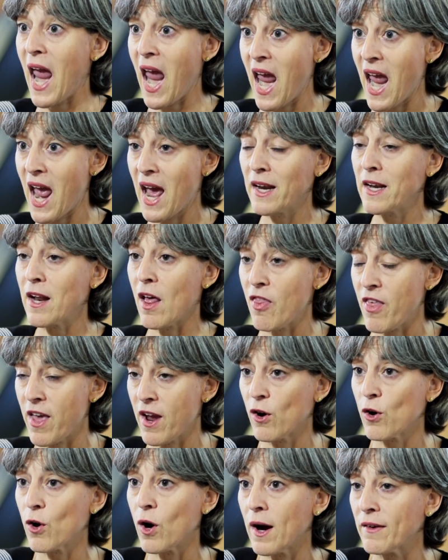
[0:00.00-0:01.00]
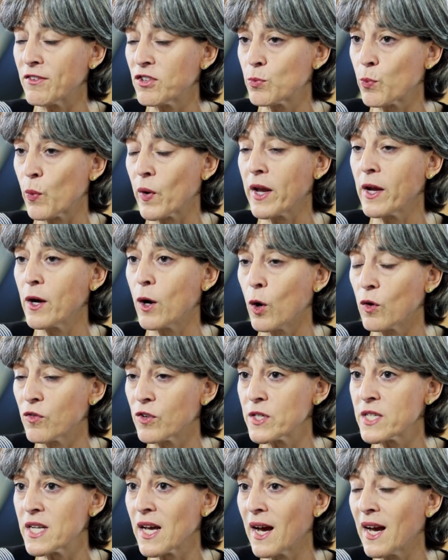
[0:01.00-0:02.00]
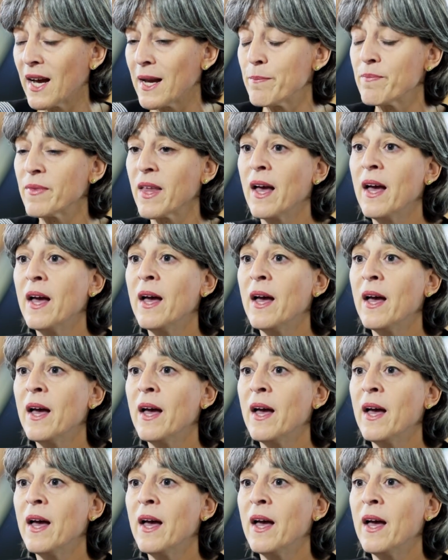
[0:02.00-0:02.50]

and their offspring over time.